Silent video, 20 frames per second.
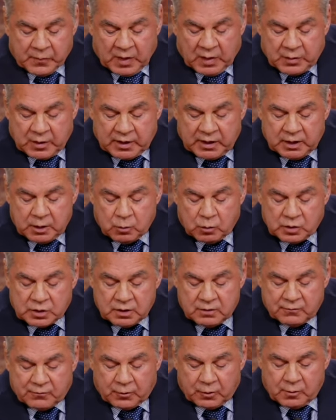that he will
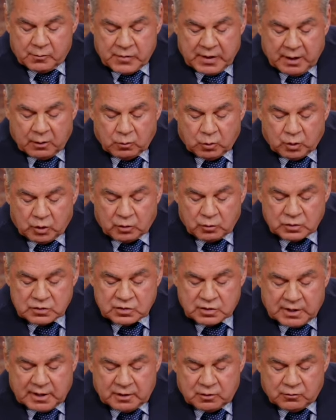confirm that word with
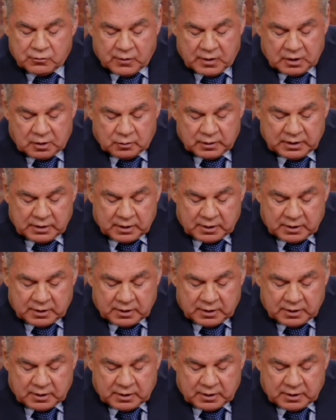signs following.